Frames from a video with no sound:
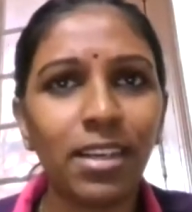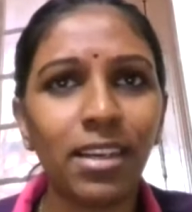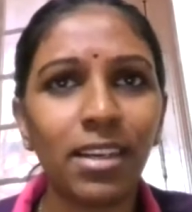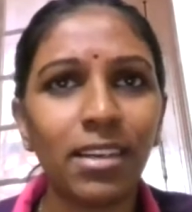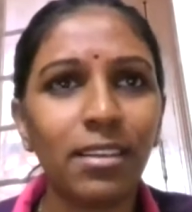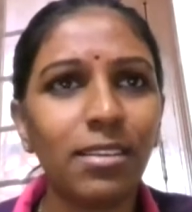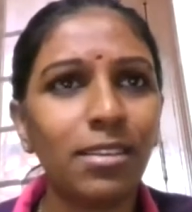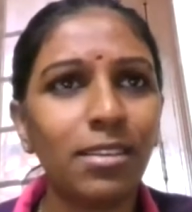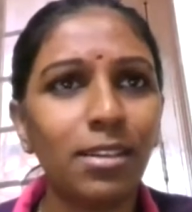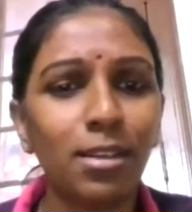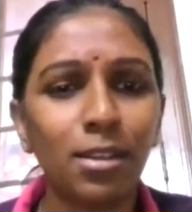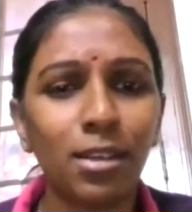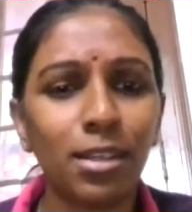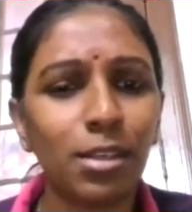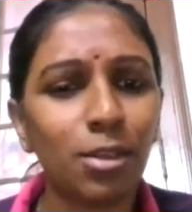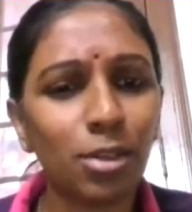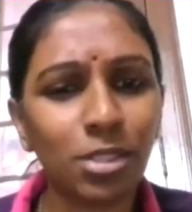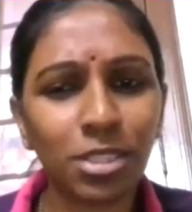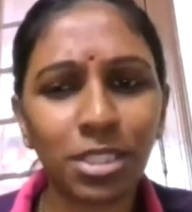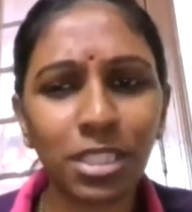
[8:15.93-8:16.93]

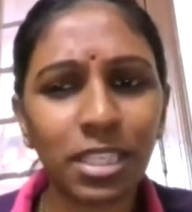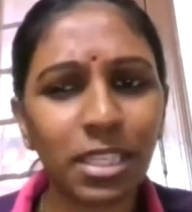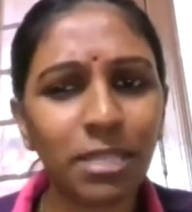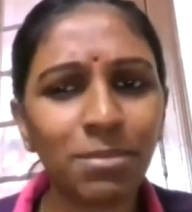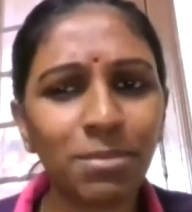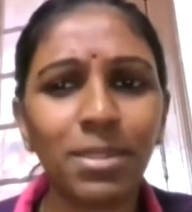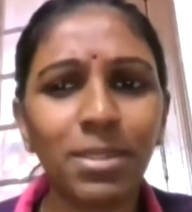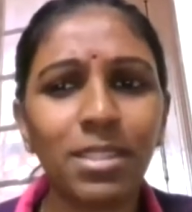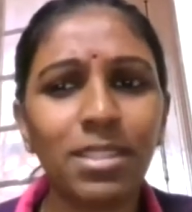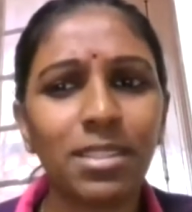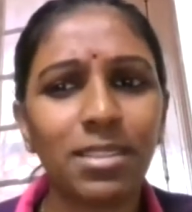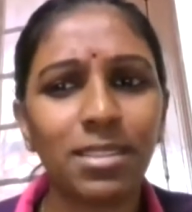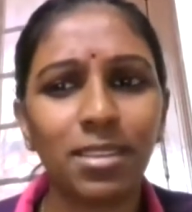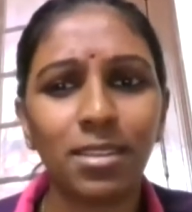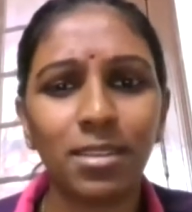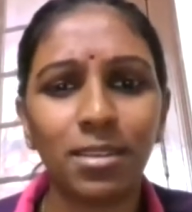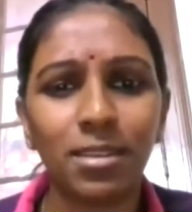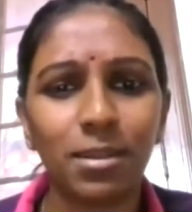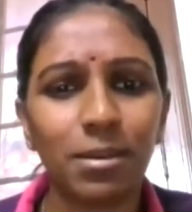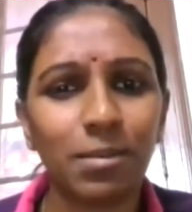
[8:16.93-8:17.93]
and she keeps,
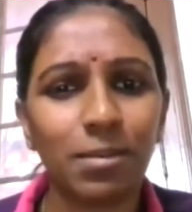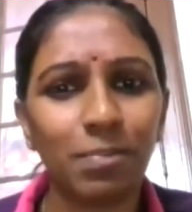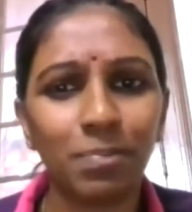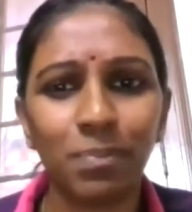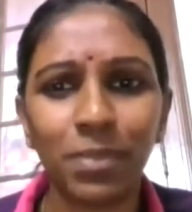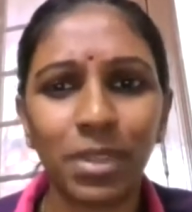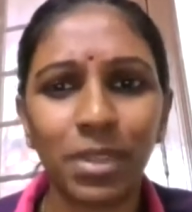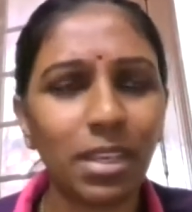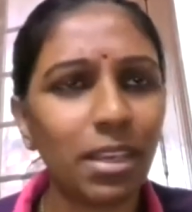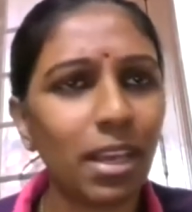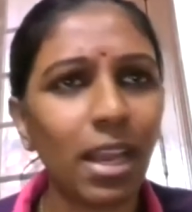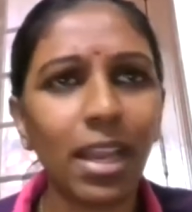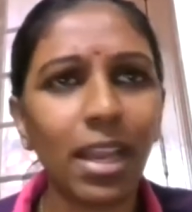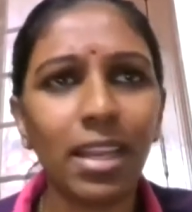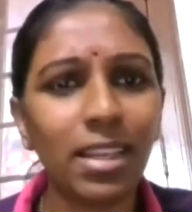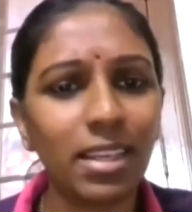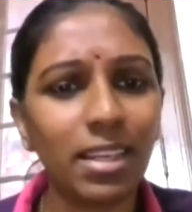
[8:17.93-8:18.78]
I